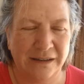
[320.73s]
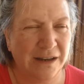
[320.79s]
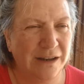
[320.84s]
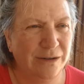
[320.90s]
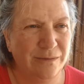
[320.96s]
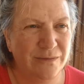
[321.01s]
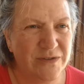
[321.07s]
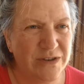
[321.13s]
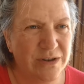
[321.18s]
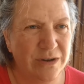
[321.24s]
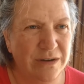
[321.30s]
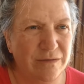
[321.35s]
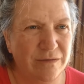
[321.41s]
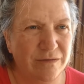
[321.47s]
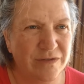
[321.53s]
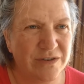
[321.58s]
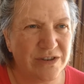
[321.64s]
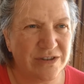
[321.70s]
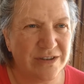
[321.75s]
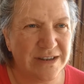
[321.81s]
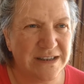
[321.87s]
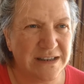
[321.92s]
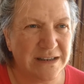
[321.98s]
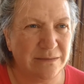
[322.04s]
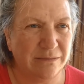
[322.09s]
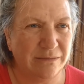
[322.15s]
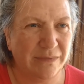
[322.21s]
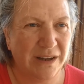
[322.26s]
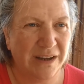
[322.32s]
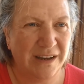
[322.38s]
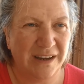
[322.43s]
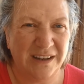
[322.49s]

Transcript: No, it's not even frustrated, and